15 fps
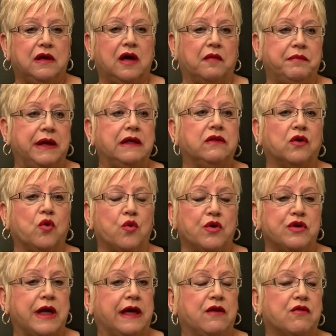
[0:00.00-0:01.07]
I've been the
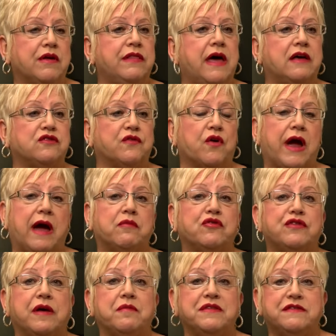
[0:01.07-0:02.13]
coordinator, and that's for
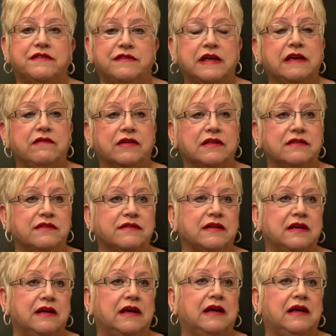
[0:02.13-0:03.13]
Habersham and Stevens.